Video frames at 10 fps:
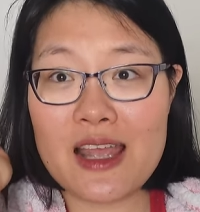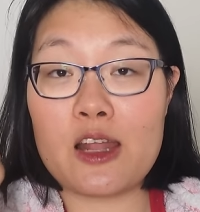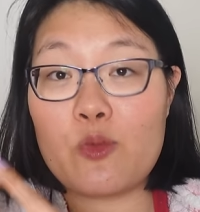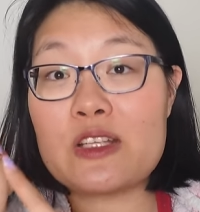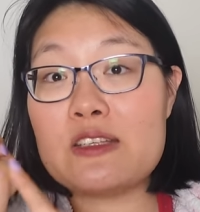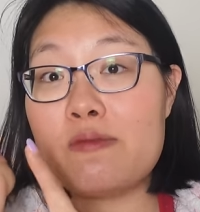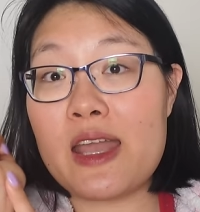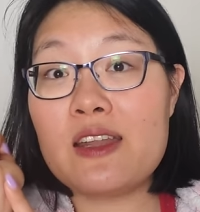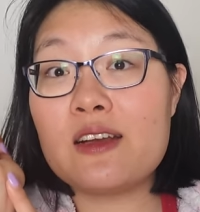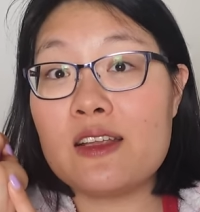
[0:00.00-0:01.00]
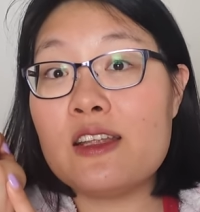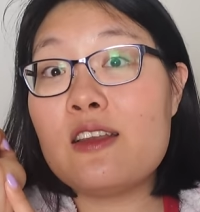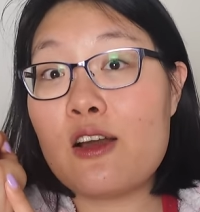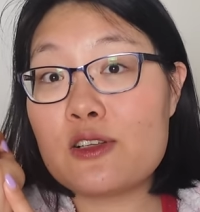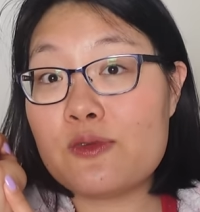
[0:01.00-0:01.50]
And when she met her
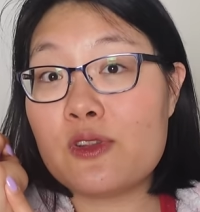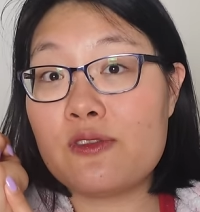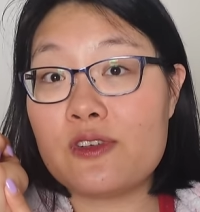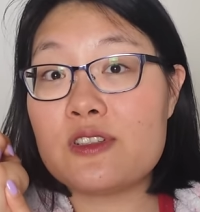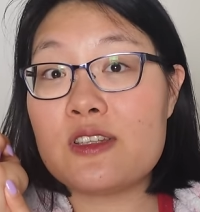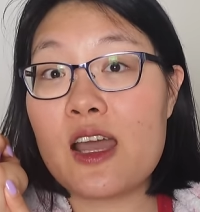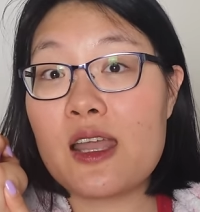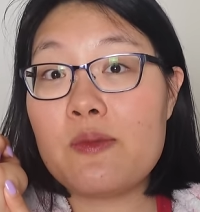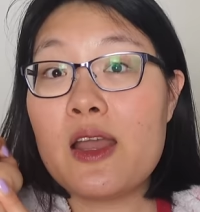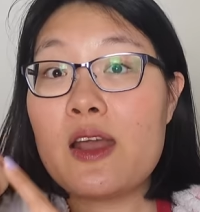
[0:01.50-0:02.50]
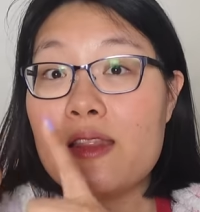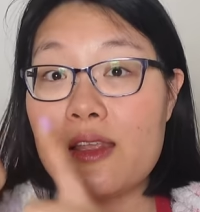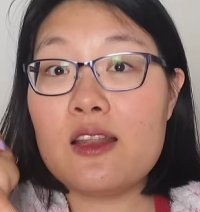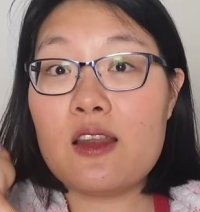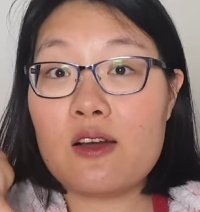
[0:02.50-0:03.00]
in-laws for the first time, the
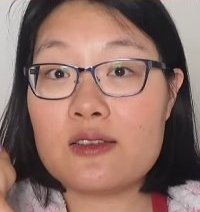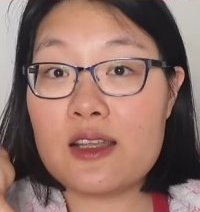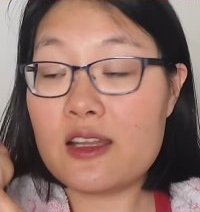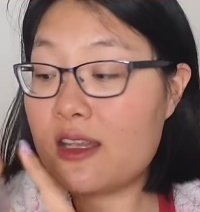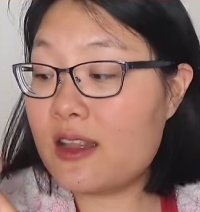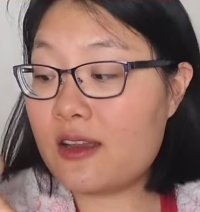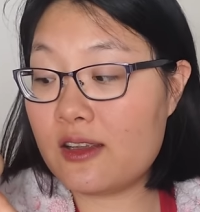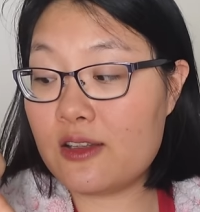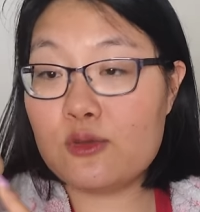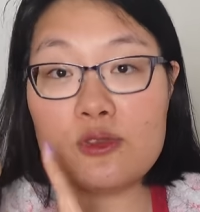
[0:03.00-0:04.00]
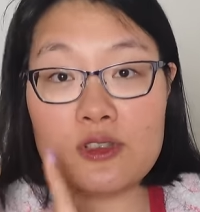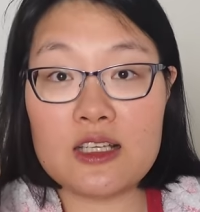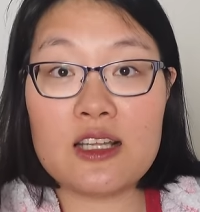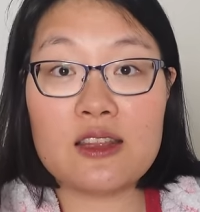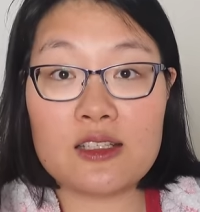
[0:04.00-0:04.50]
in-law said either you
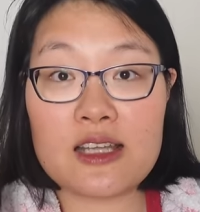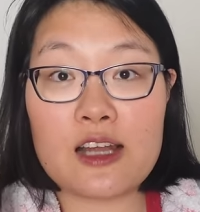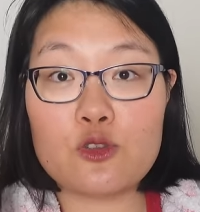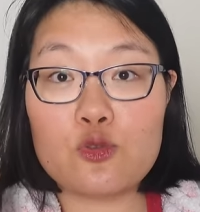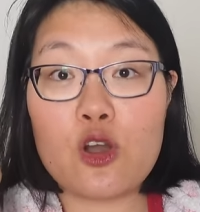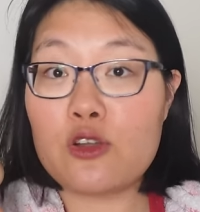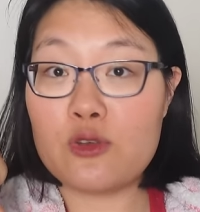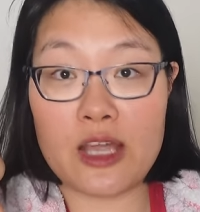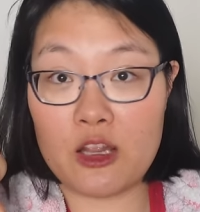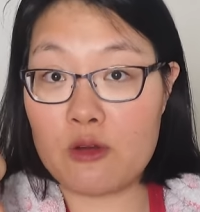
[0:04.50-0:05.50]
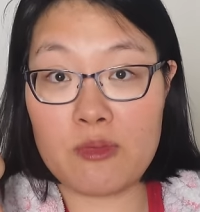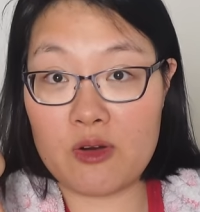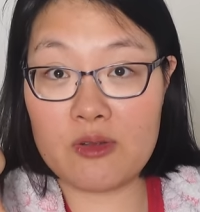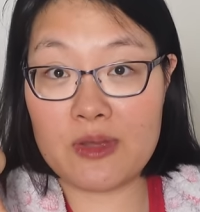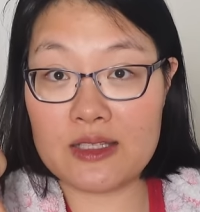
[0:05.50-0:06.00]
delete the tattoo or you cannot
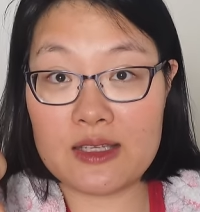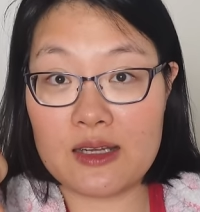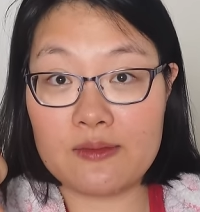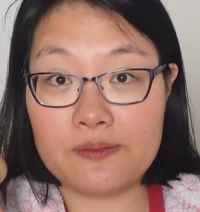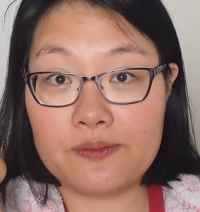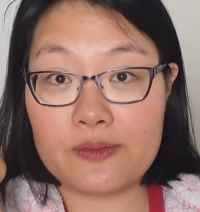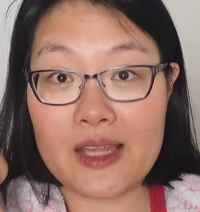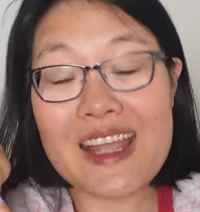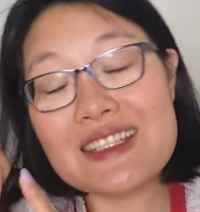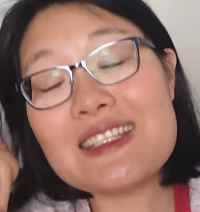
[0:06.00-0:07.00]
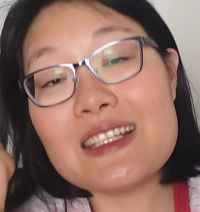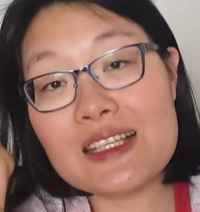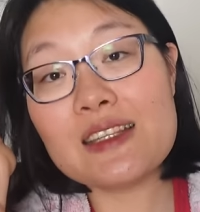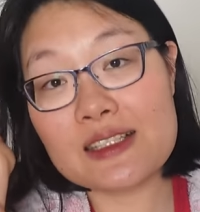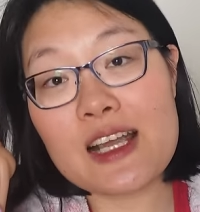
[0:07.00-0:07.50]
marry my son. And she
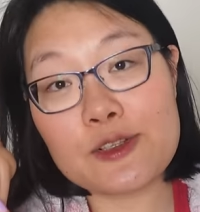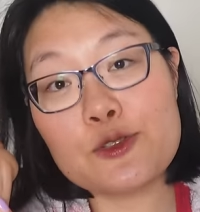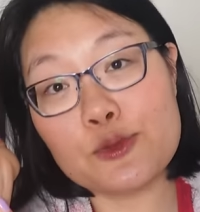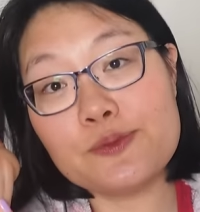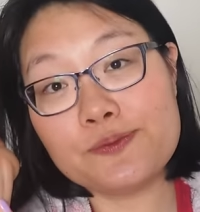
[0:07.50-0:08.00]
deleted the tattoo.